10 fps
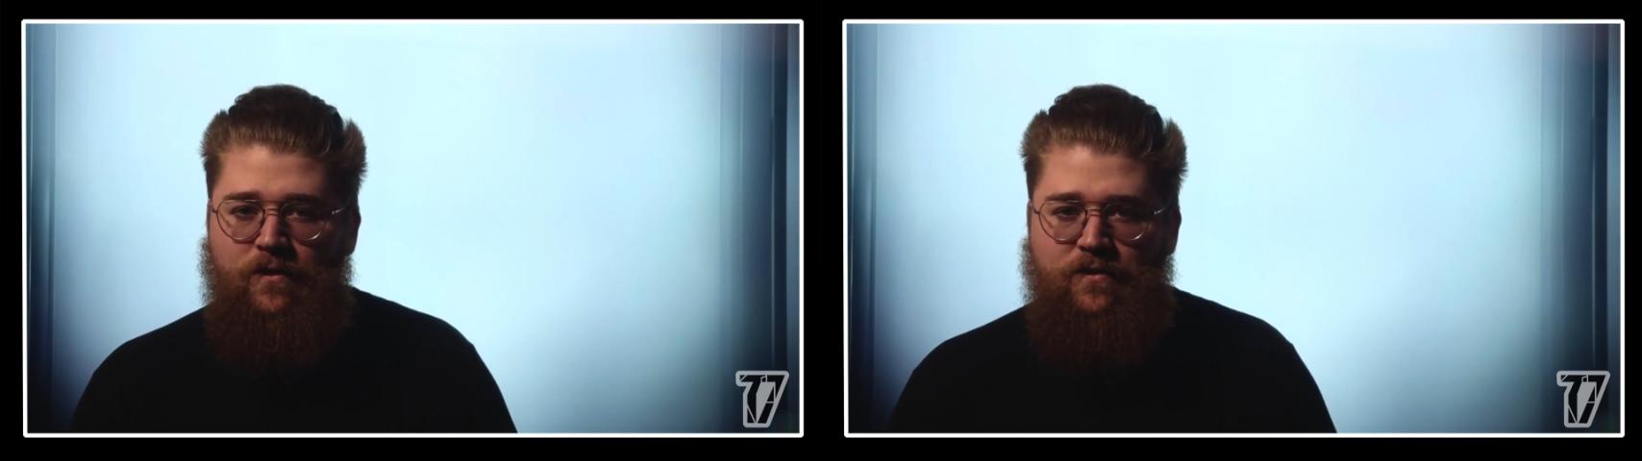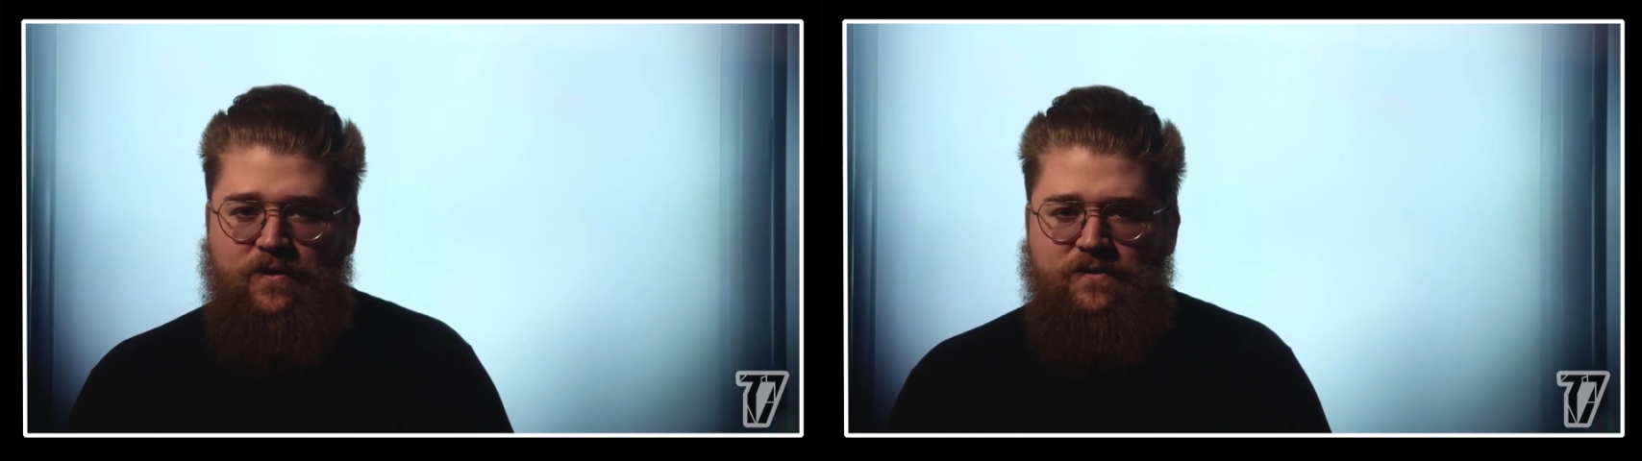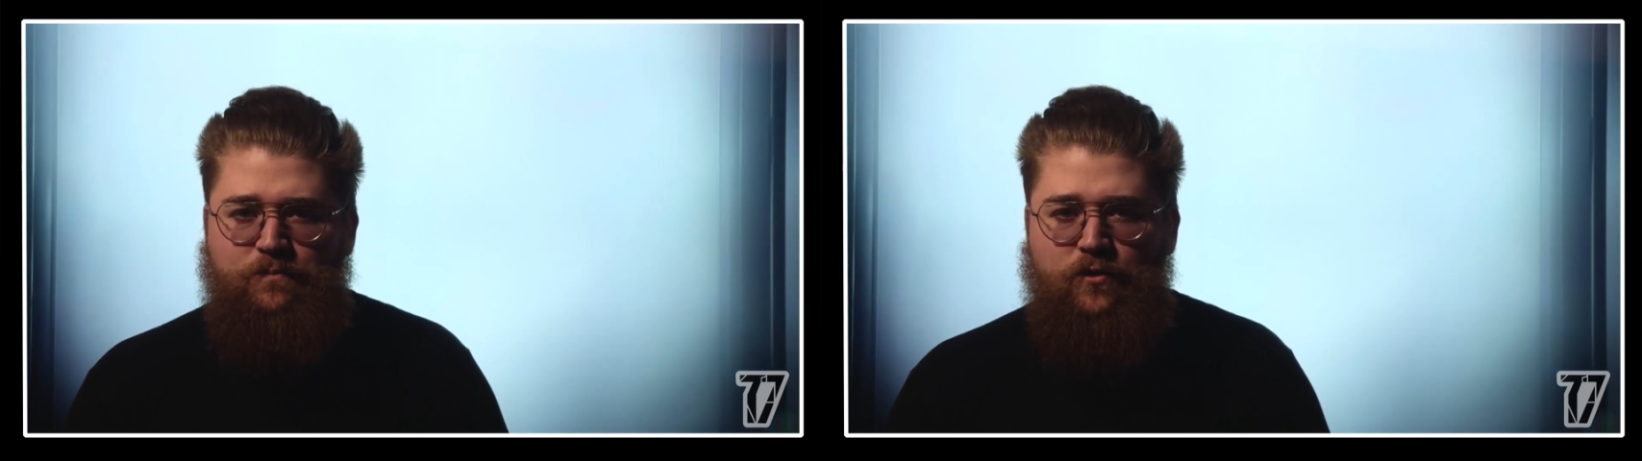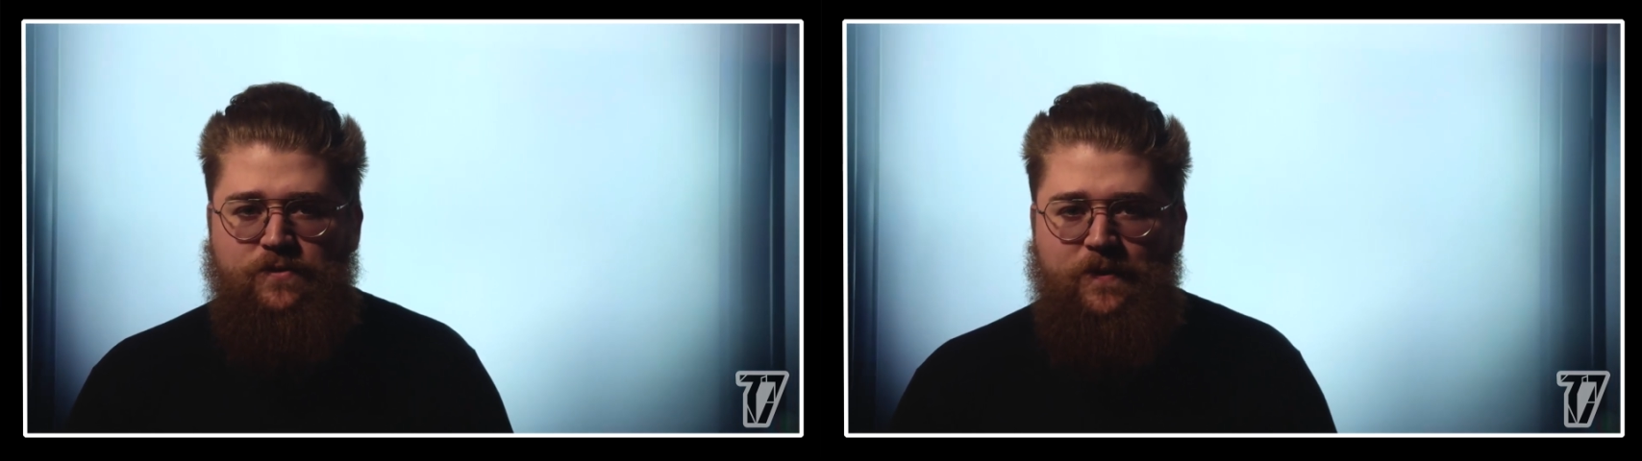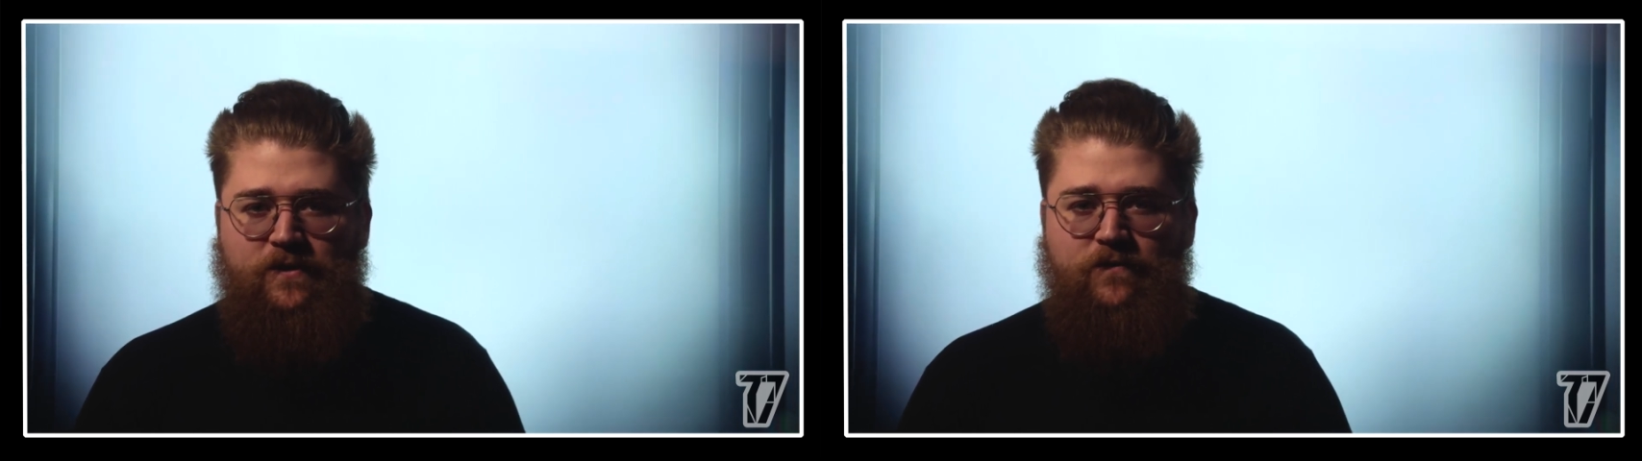This
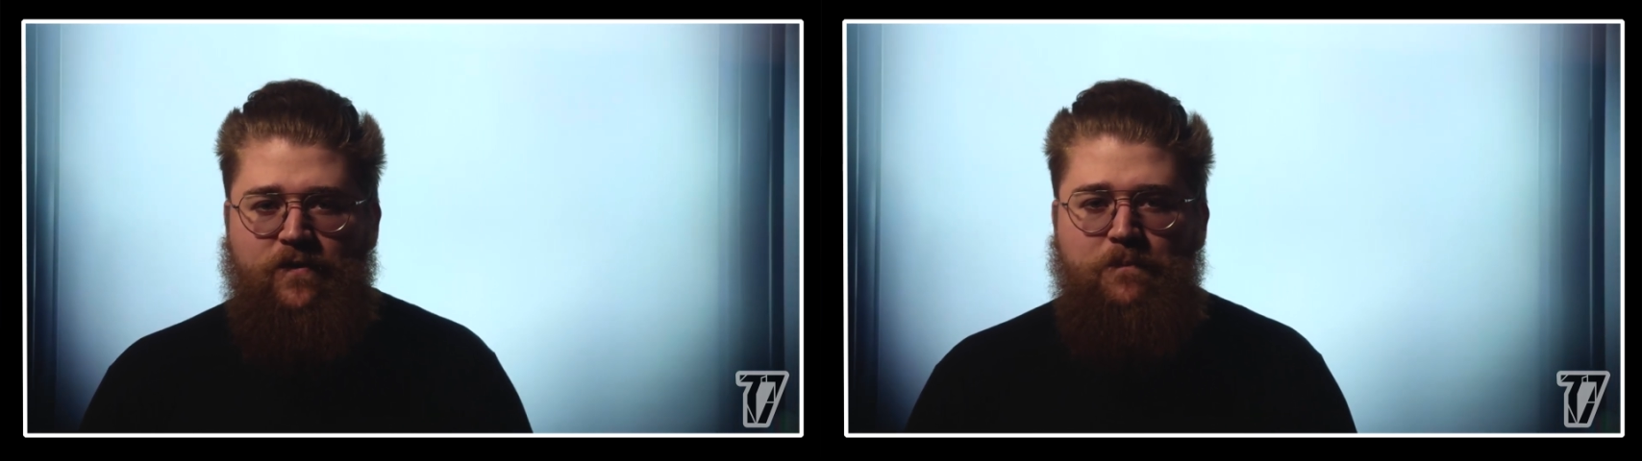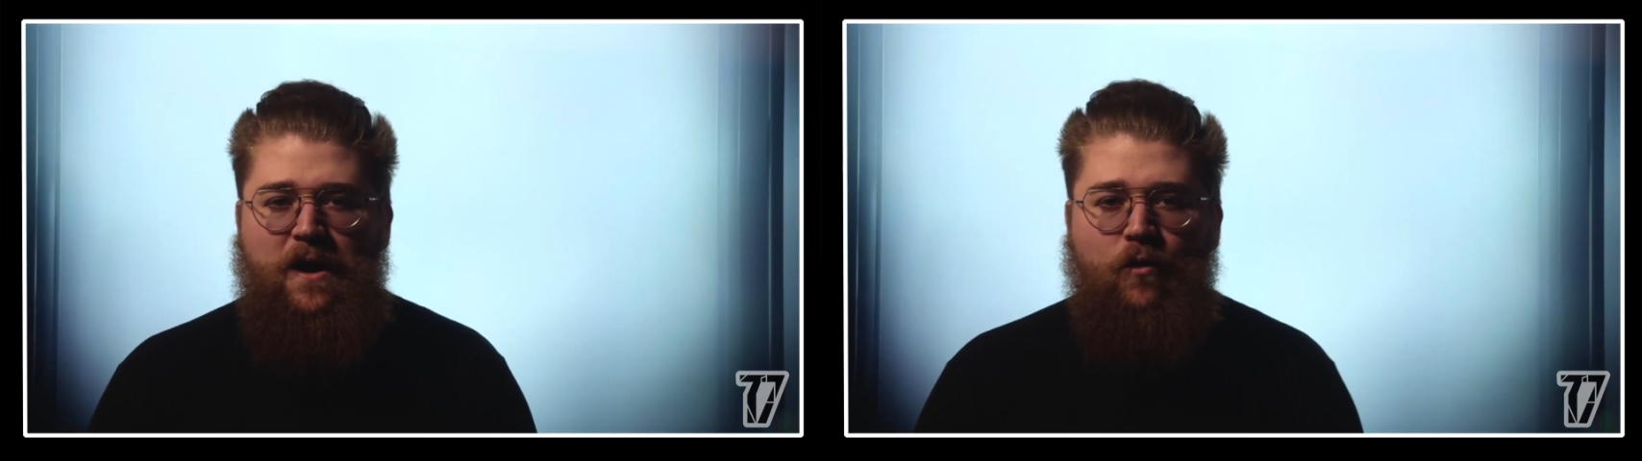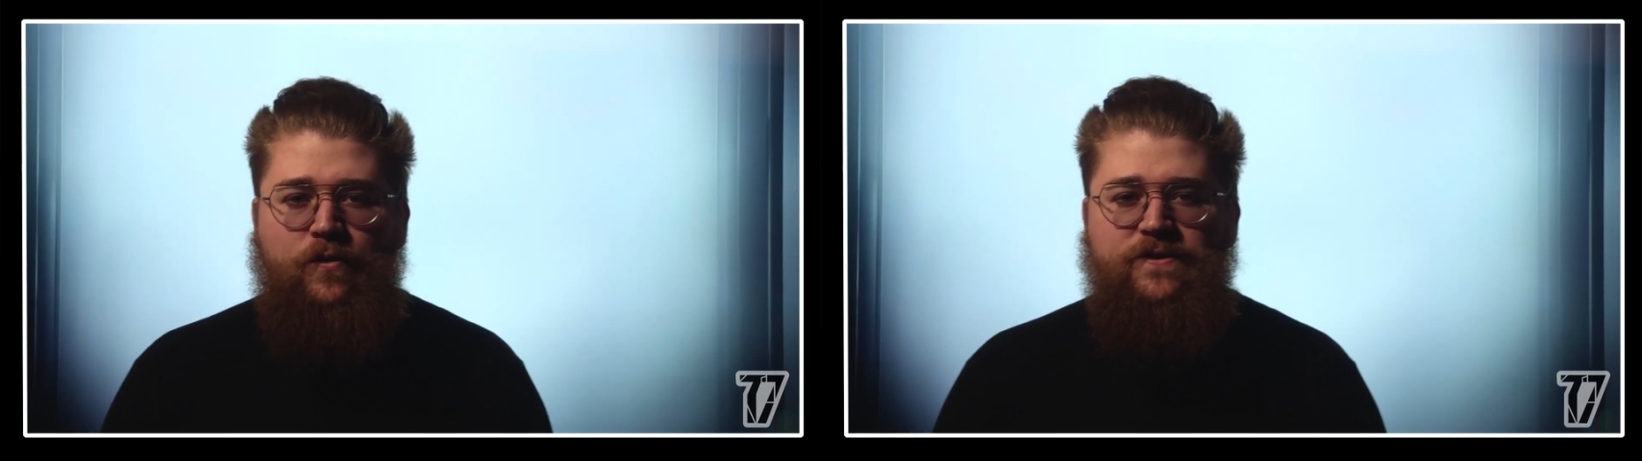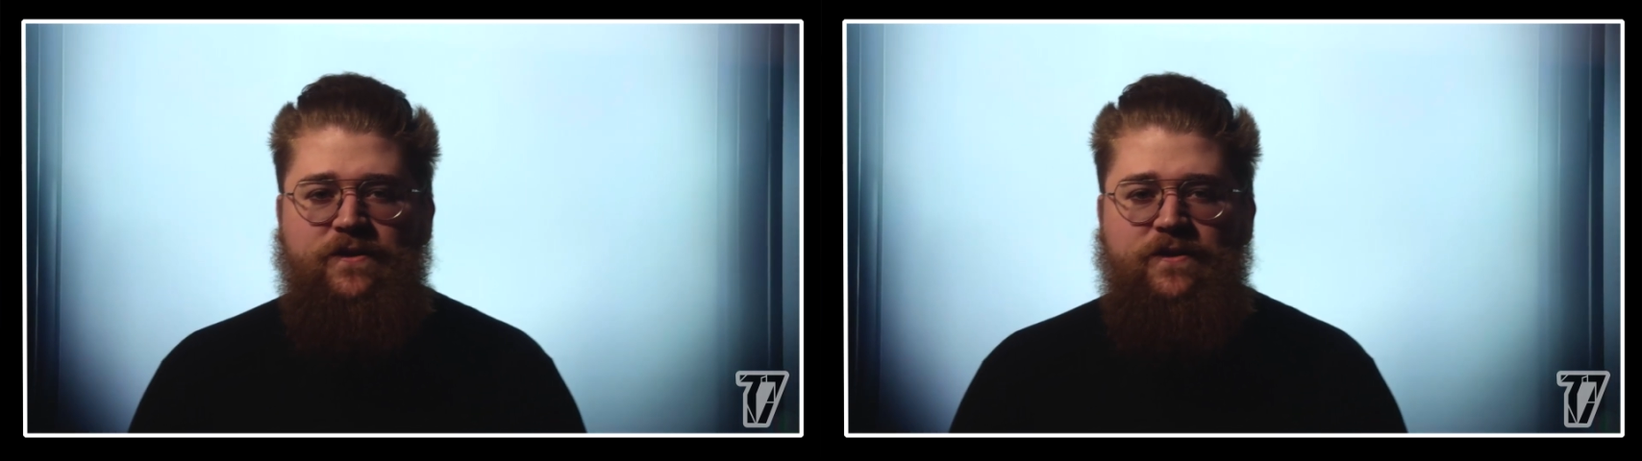perspective empowers